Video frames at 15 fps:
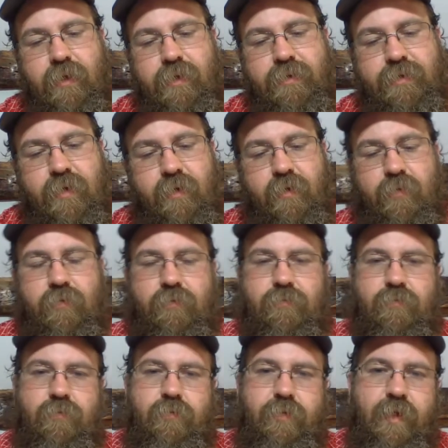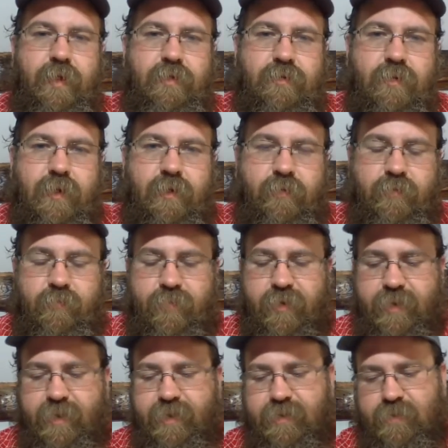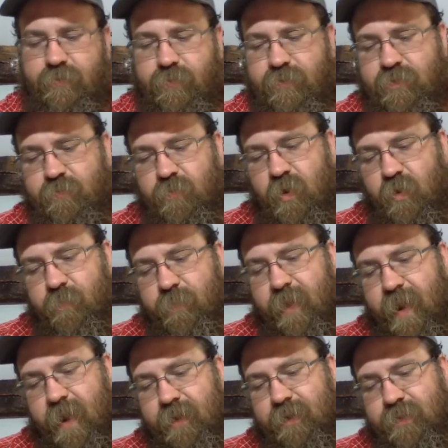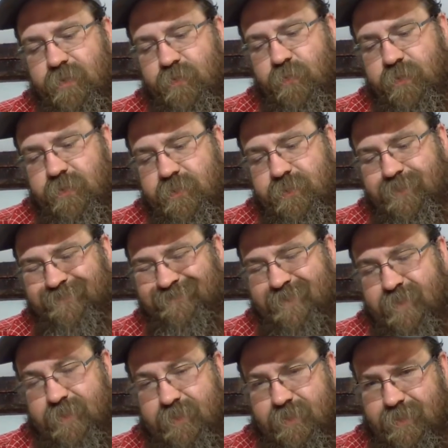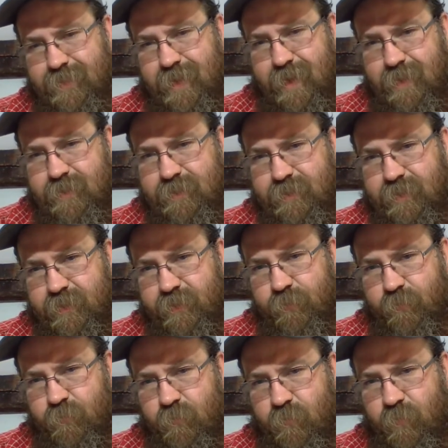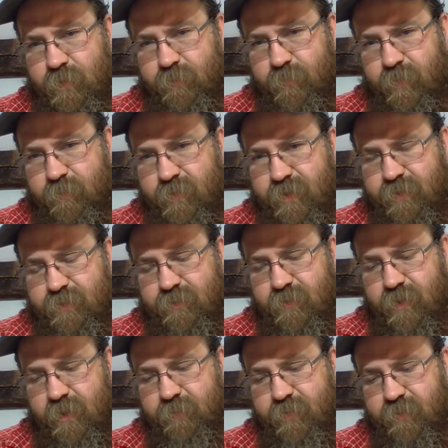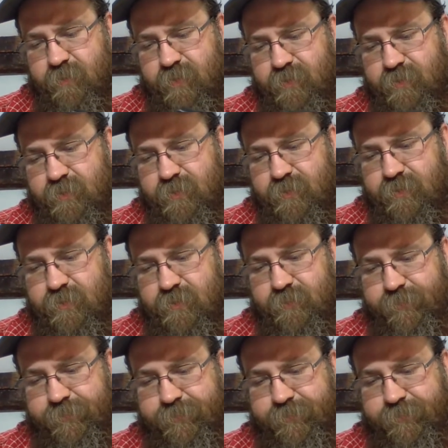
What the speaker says: So these are held in place with small magnets, which is honestly one of my biggest gripes about this.